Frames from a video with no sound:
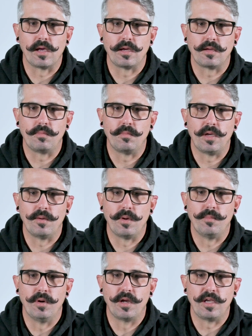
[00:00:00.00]
like, me and my
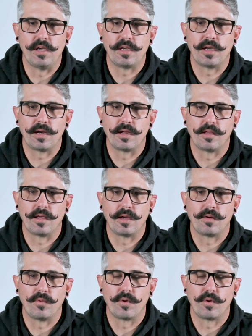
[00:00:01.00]
buddy, kind of like,